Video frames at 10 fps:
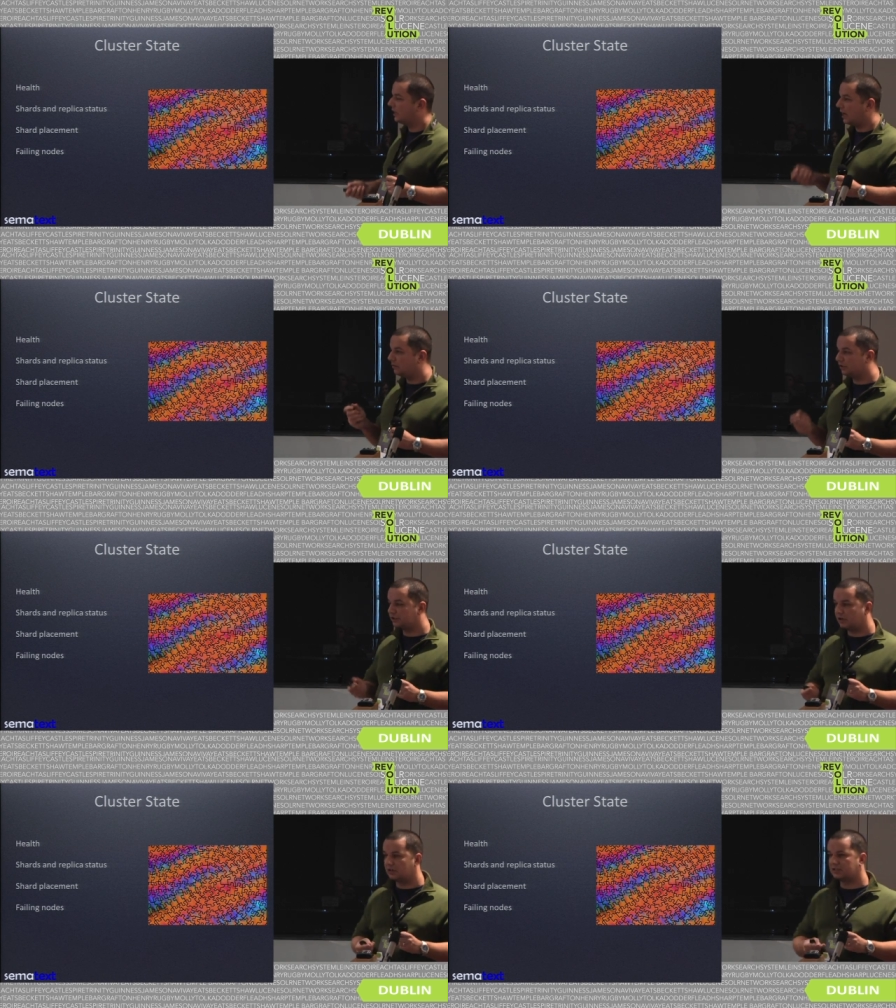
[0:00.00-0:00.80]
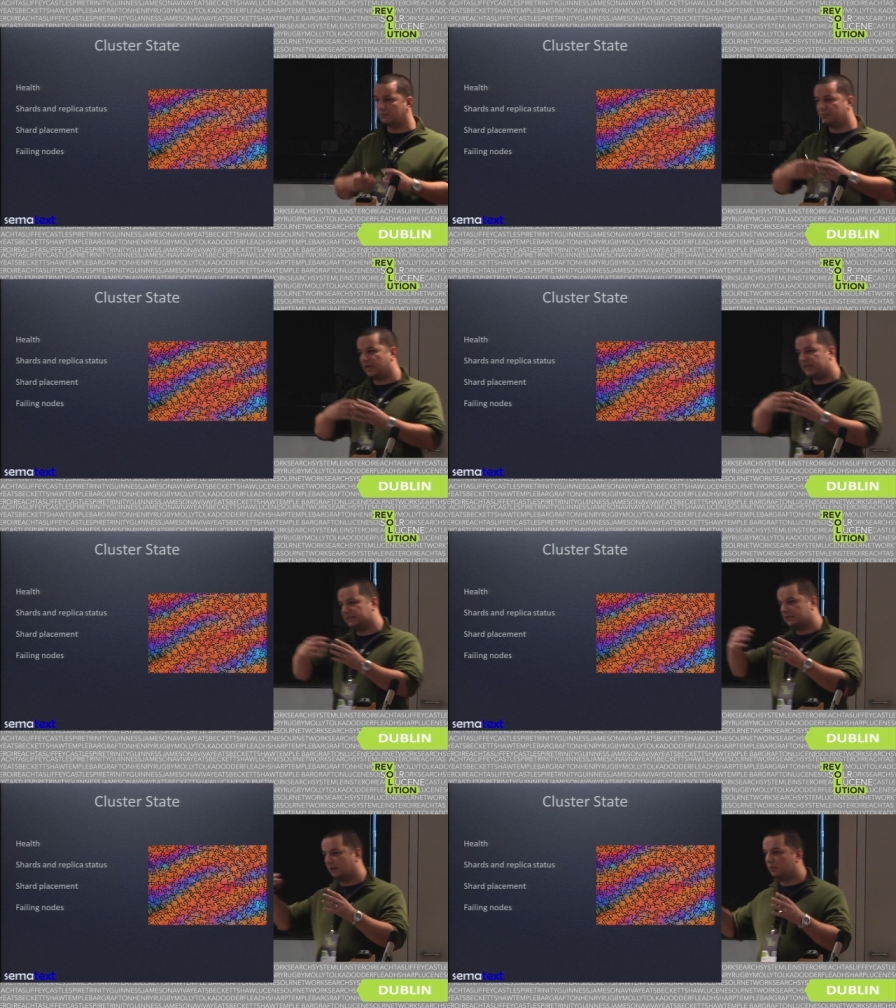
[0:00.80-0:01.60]
how the shards are
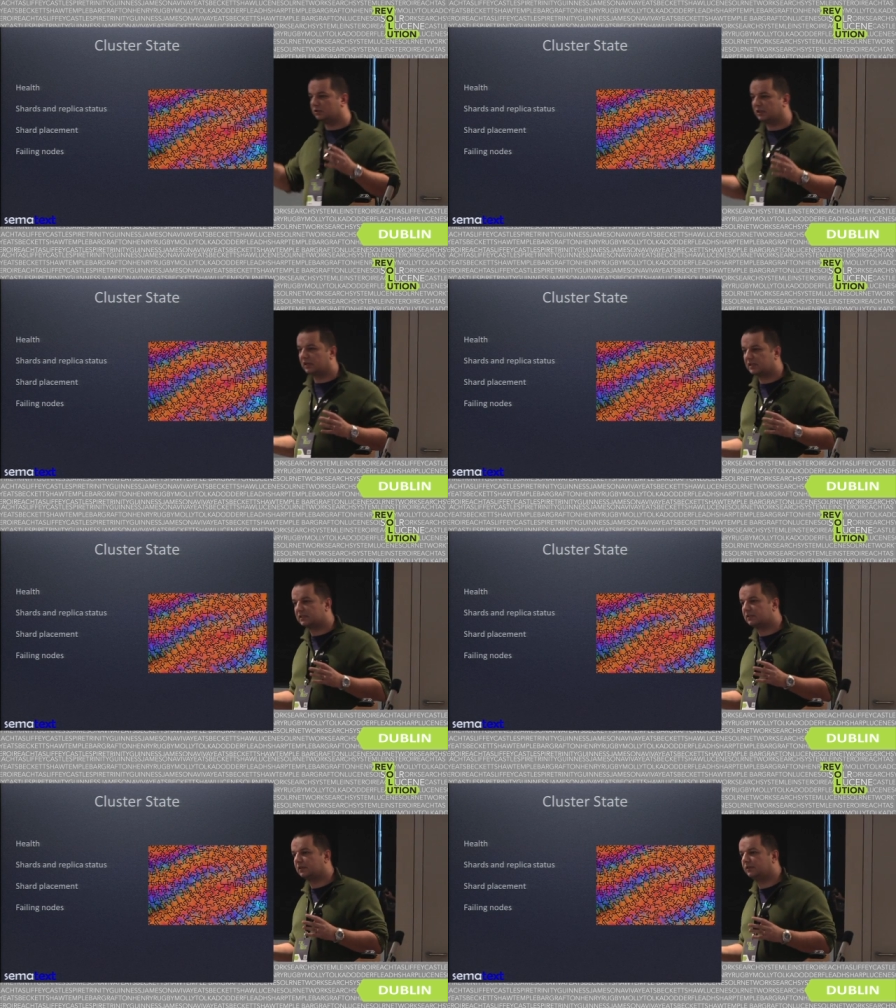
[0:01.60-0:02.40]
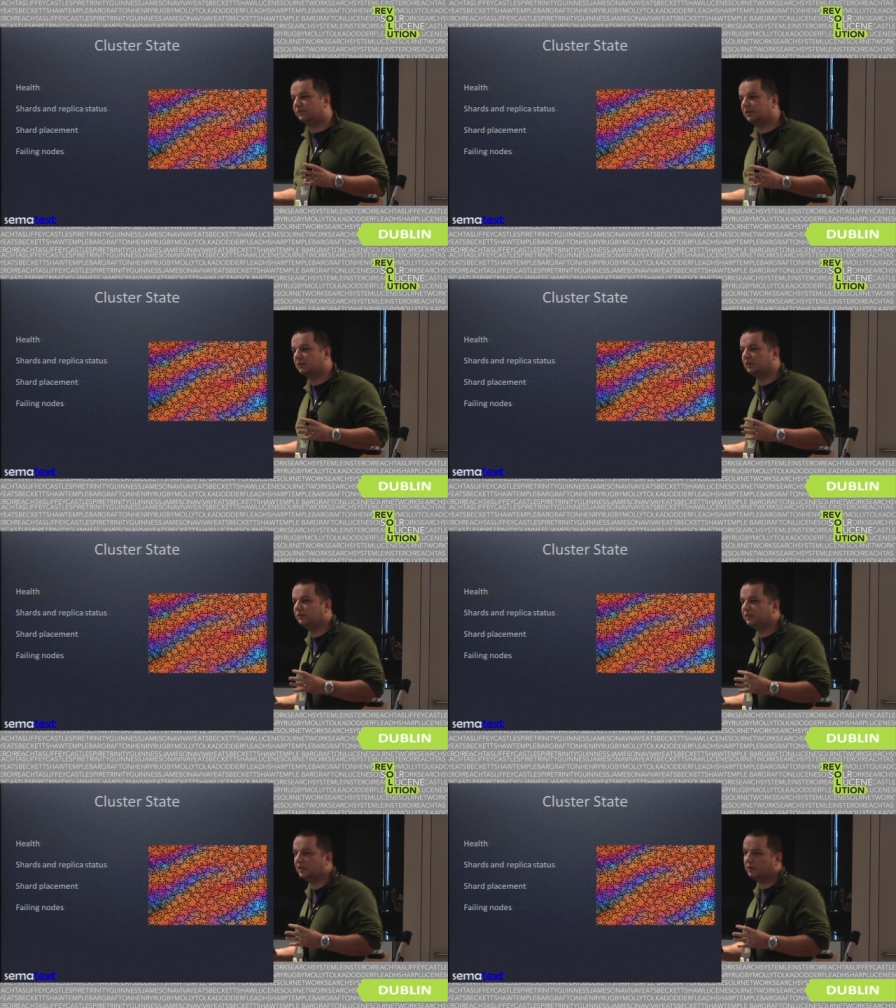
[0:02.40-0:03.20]
placed among the cluster if, the,
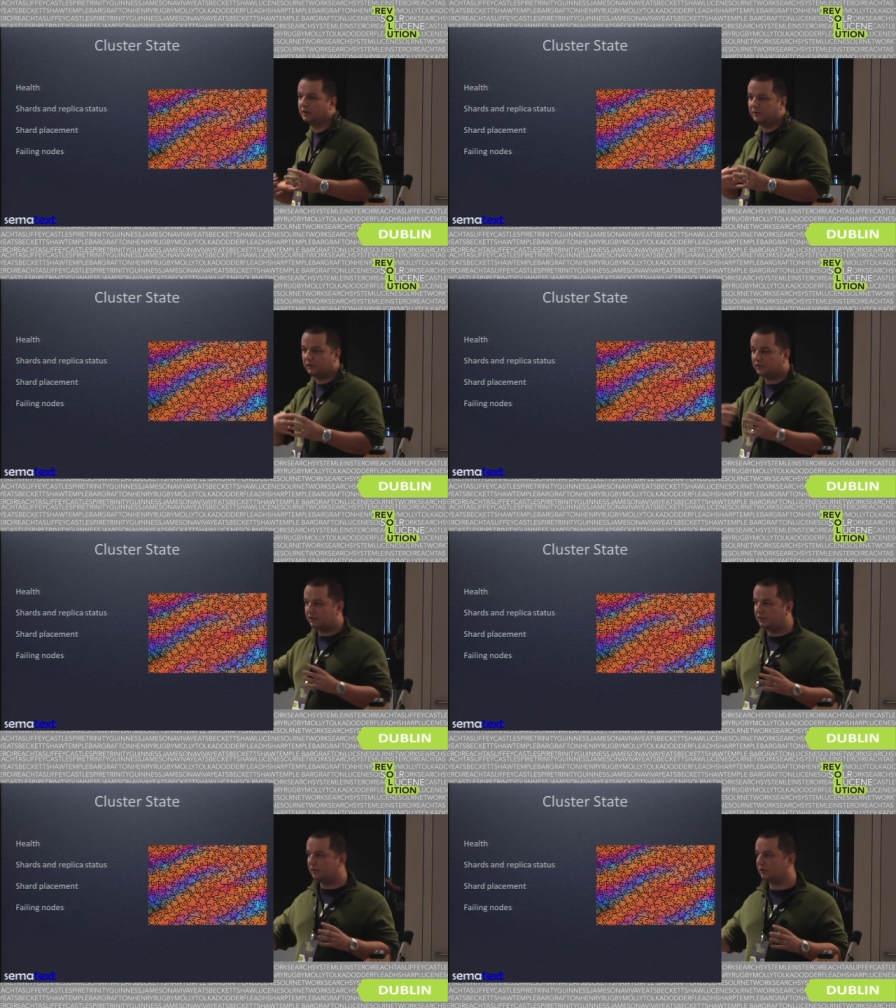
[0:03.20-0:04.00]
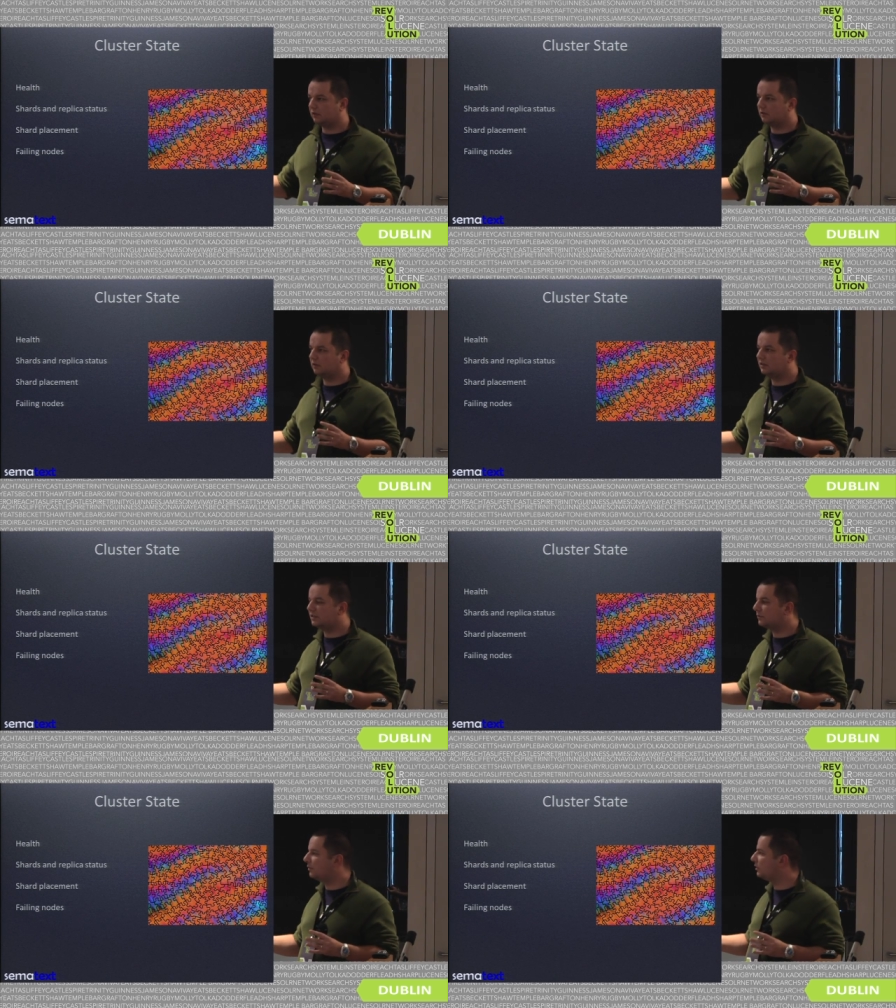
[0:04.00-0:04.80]
if they are evenly uh,
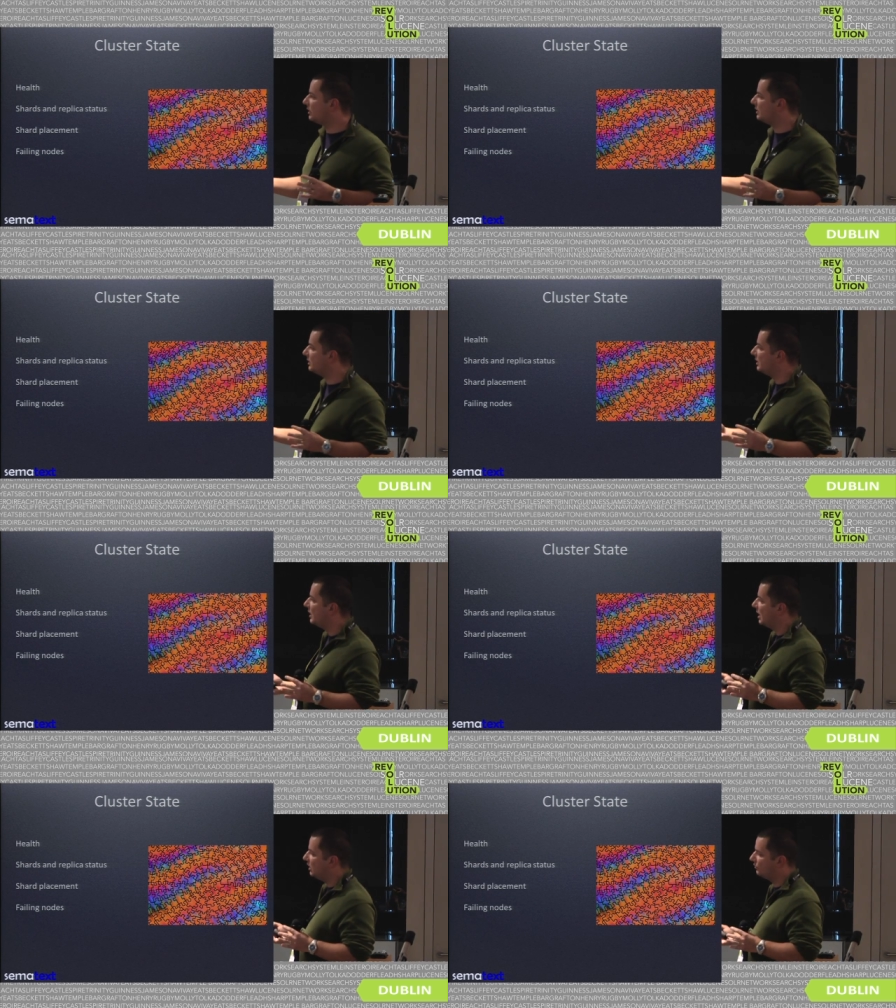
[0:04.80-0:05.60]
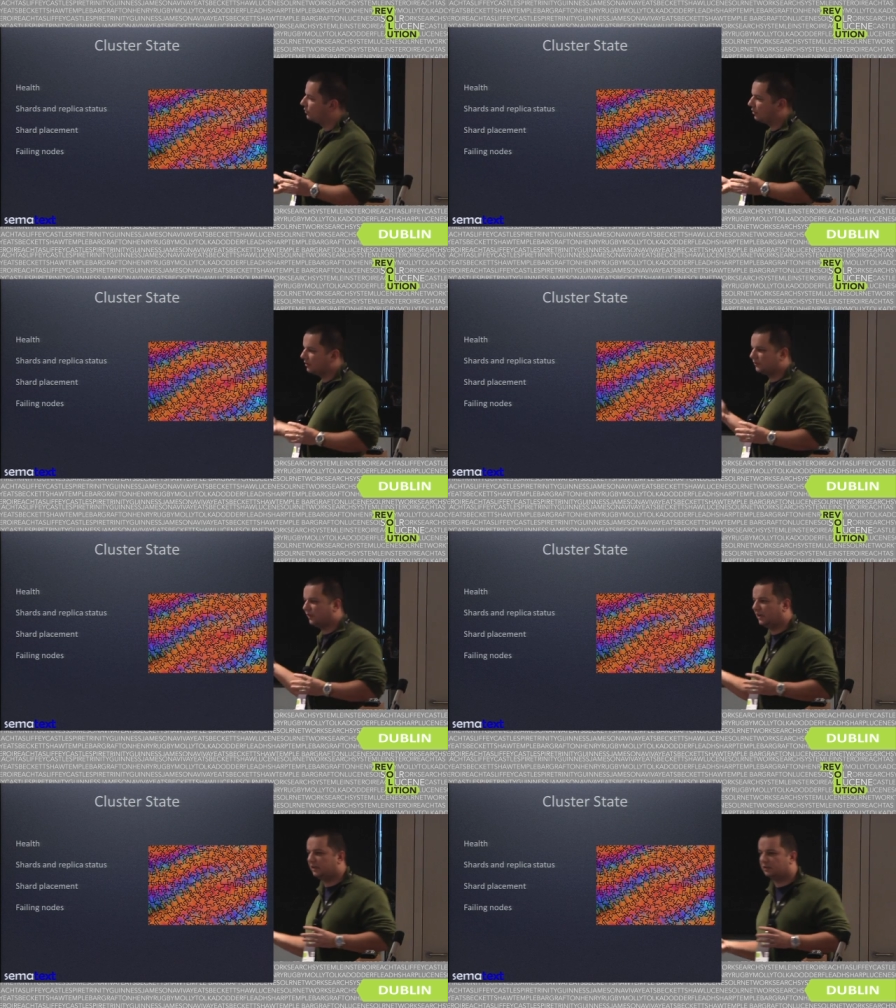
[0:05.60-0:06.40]
distributed, and of course
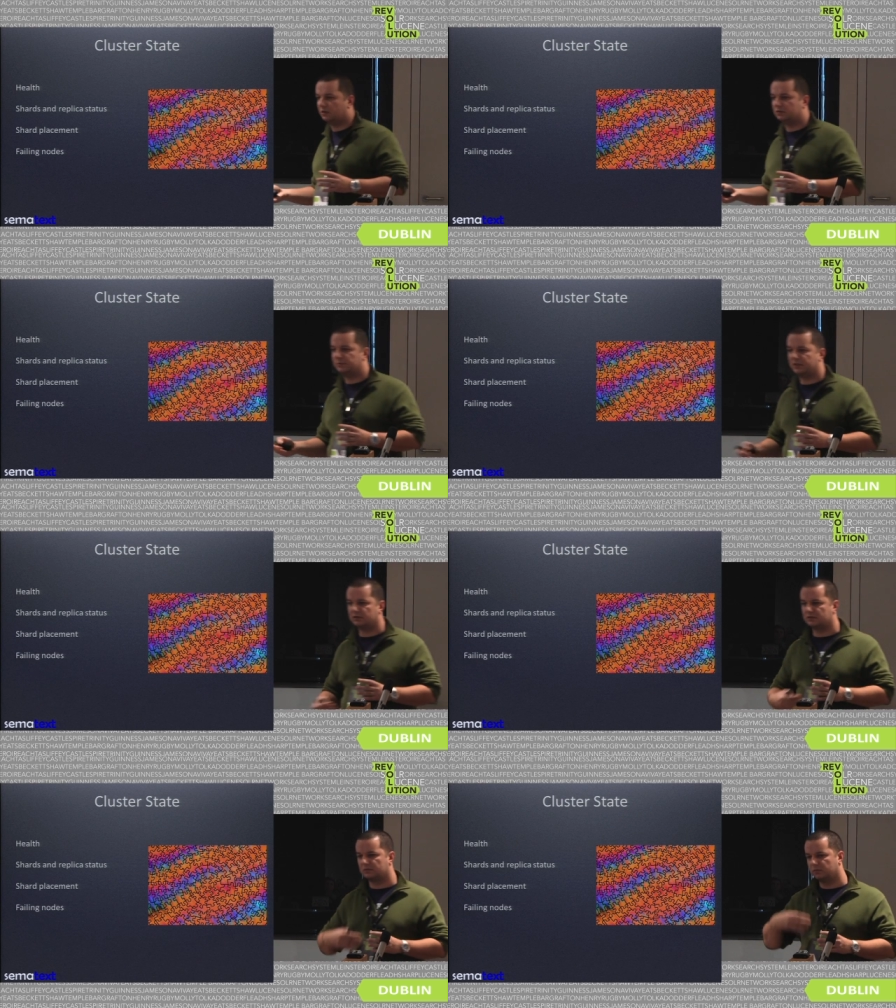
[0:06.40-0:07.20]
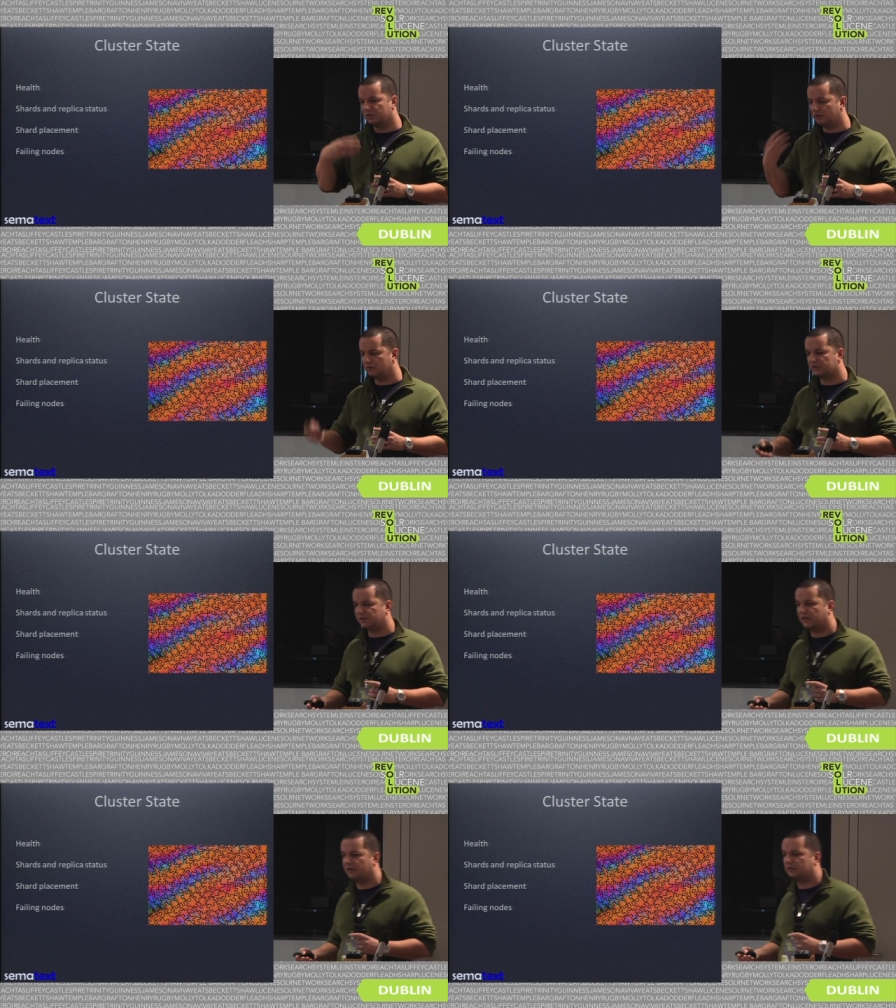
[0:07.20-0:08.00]
failing nodes, because when nodes
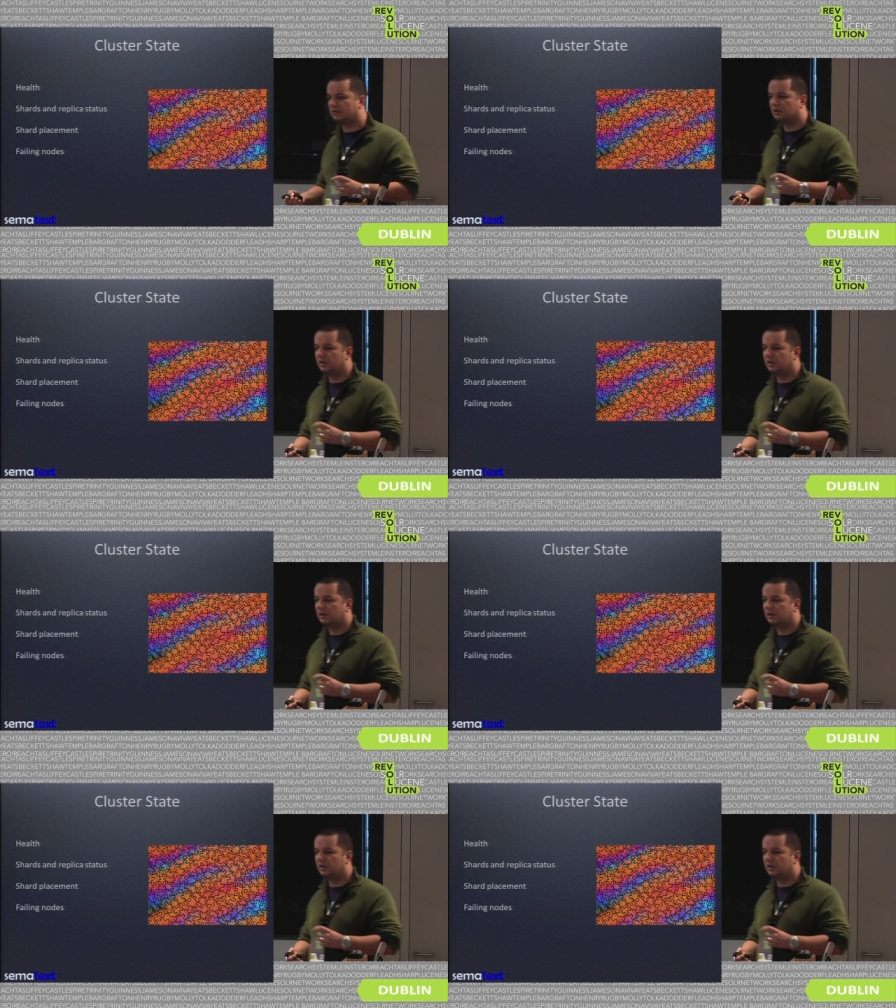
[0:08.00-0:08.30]
failed,